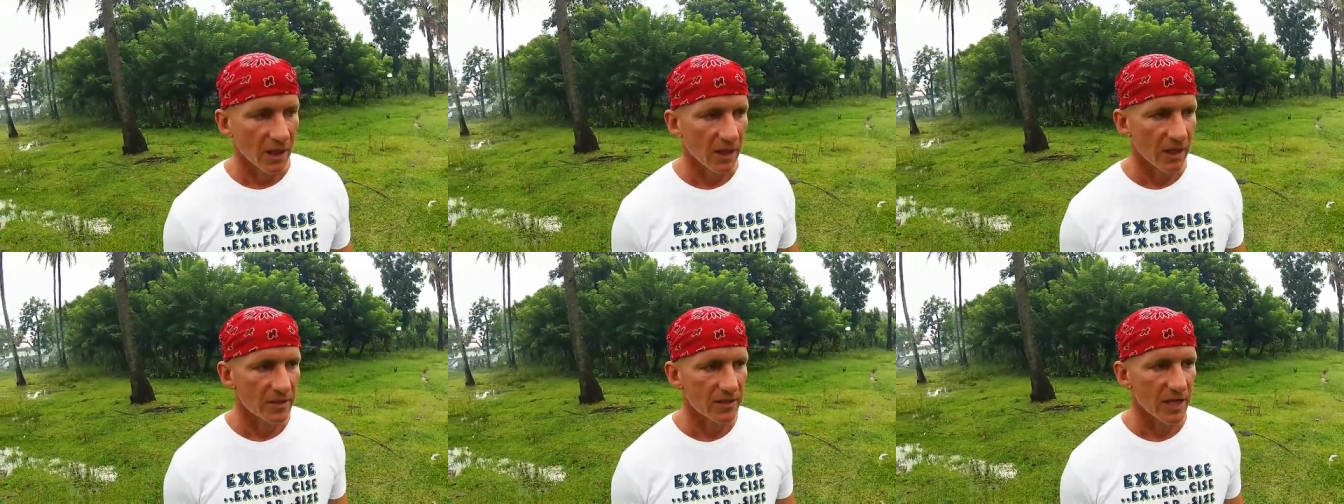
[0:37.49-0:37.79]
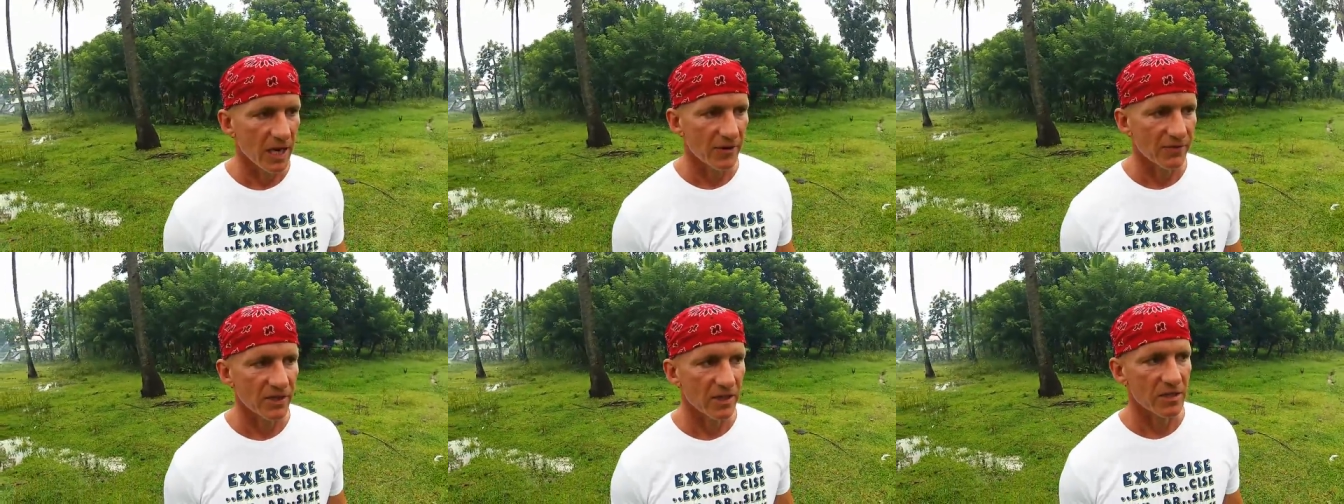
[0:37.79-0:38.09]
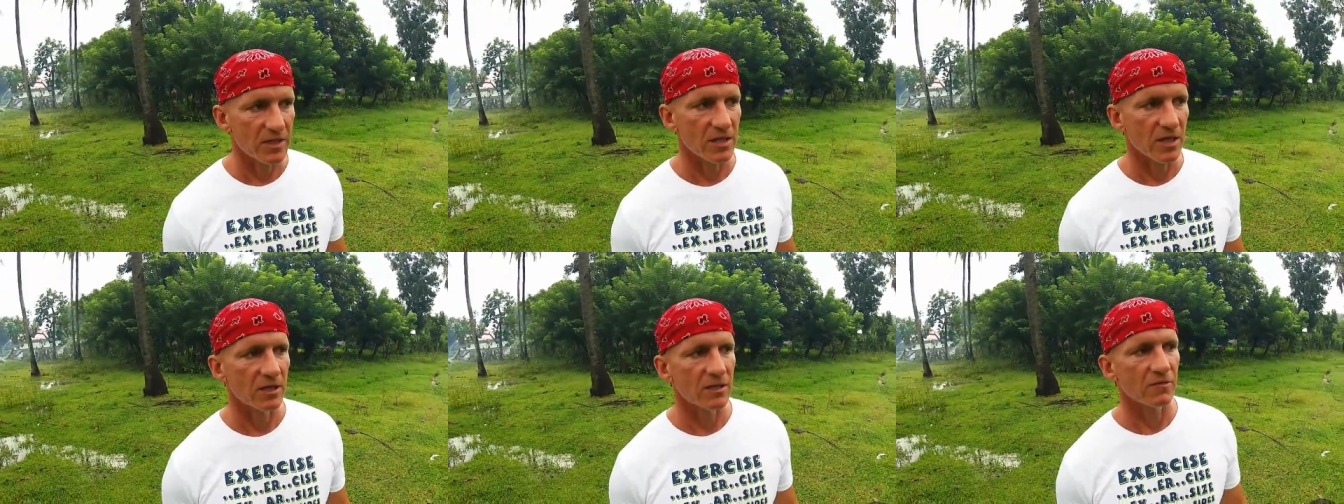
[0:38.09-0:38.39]
is having
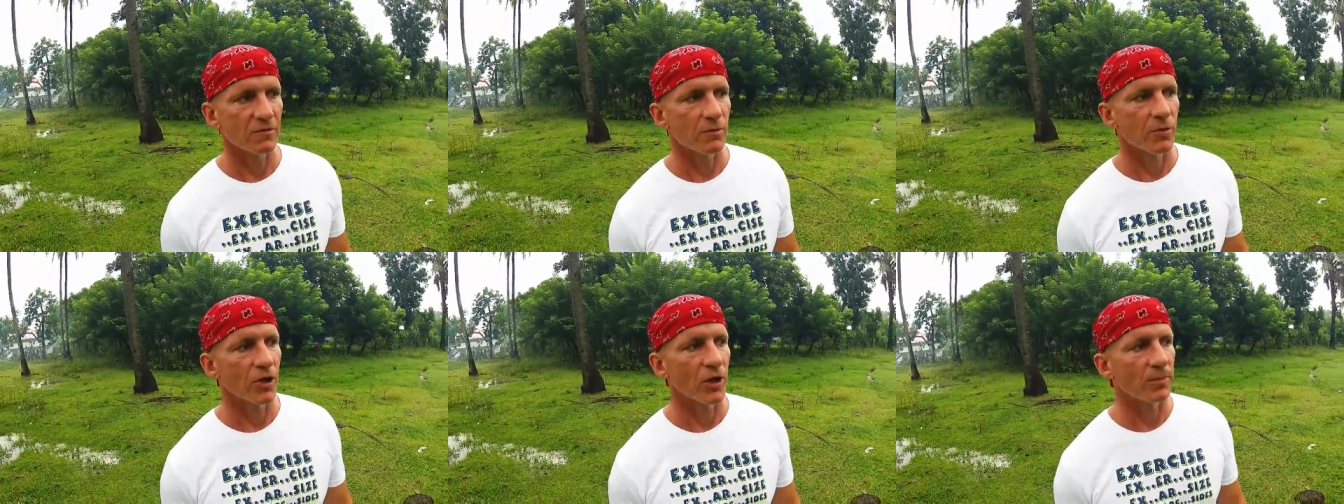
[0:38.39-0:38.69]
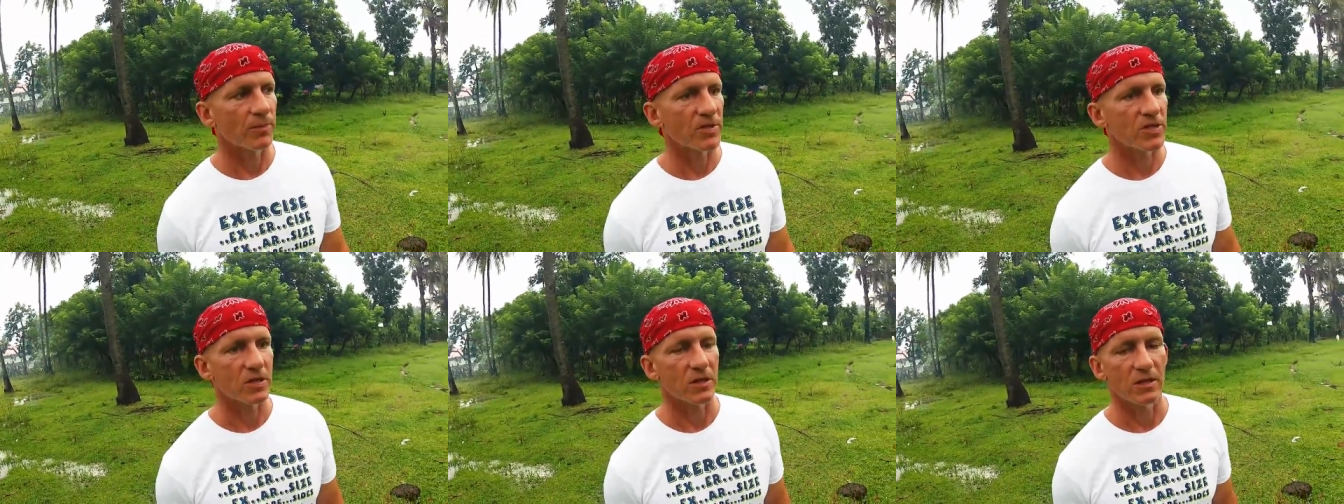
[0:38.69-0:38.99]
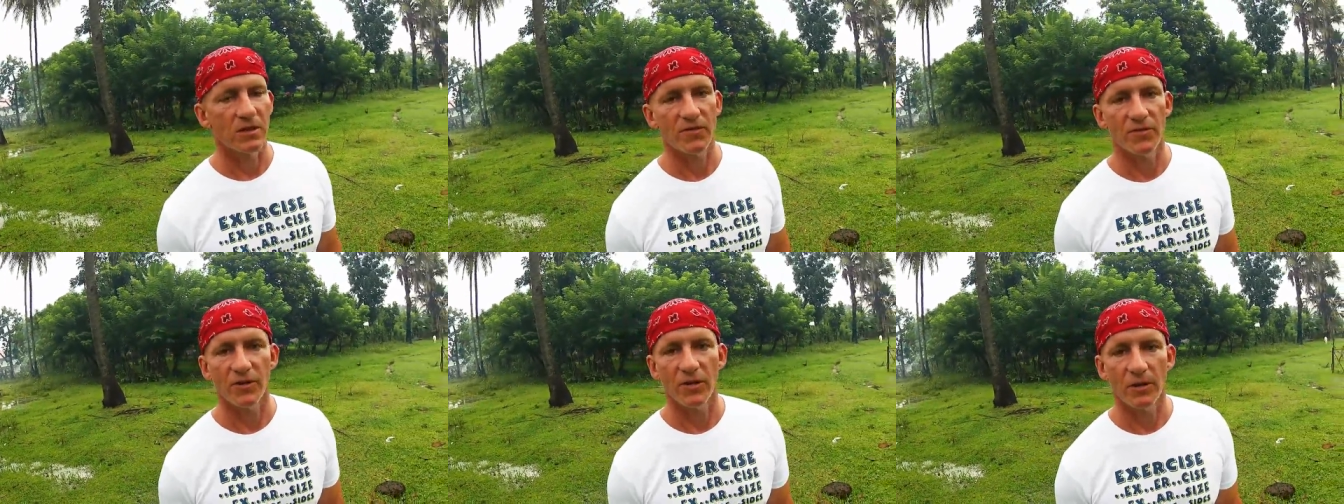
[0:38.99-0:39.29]
a sense of purpose
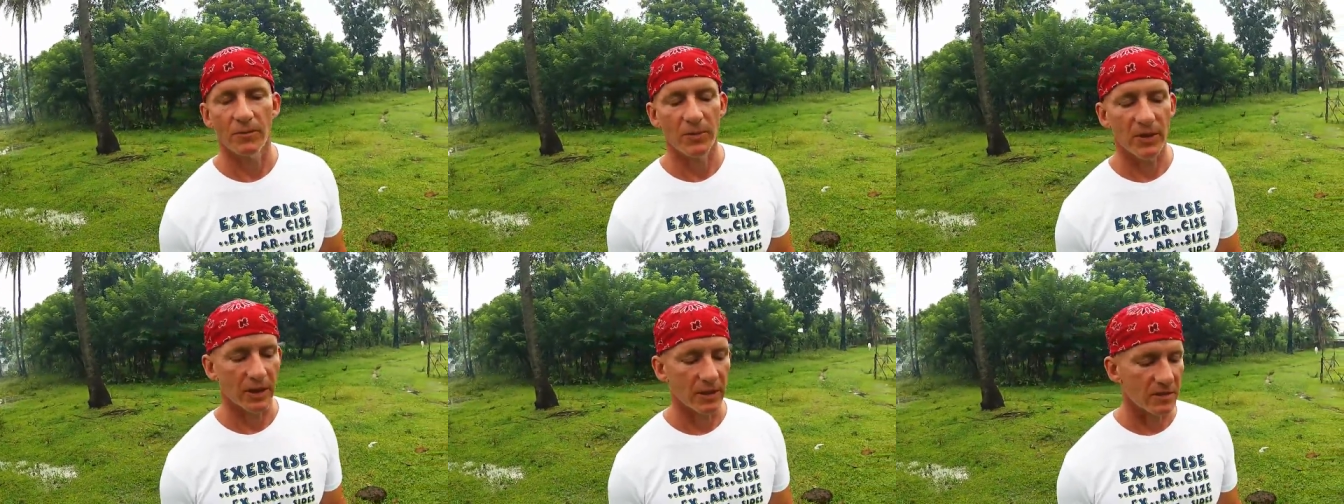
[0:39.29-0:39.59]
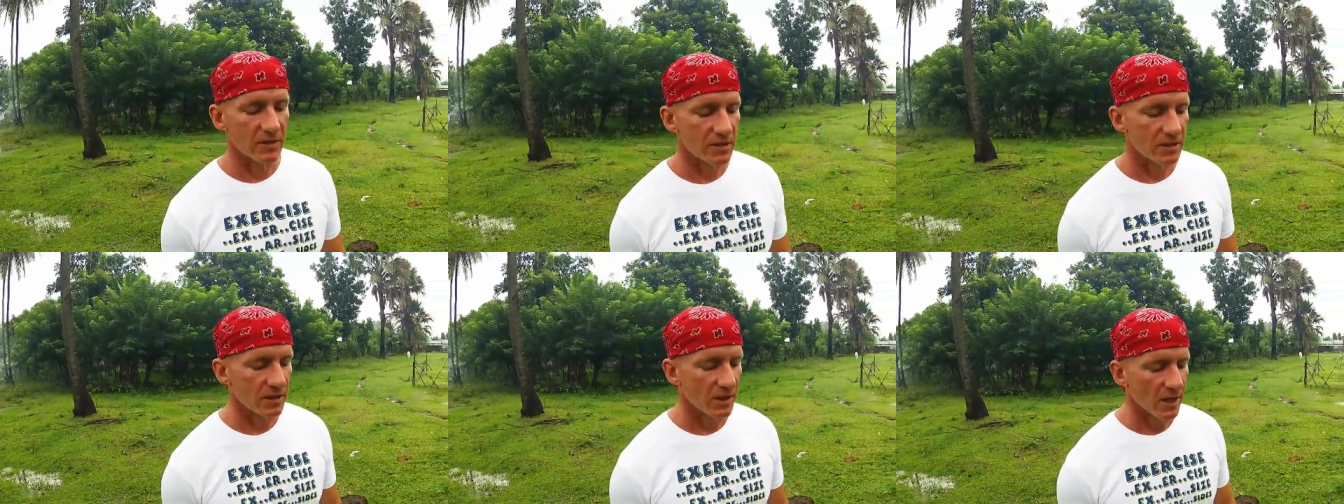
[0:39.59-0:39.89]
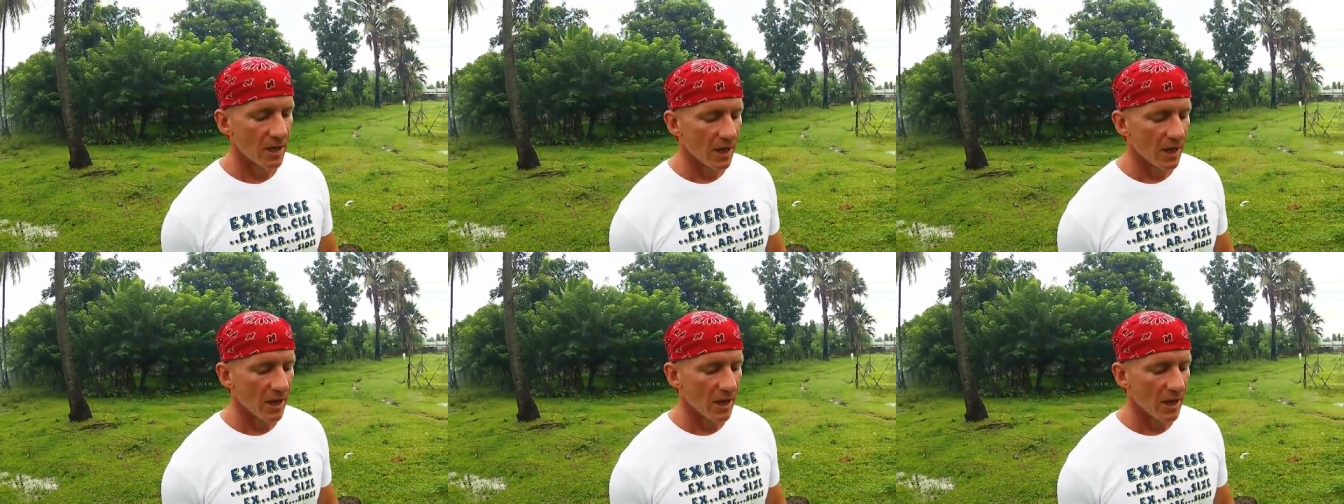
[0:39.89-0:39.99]
in the Philippines.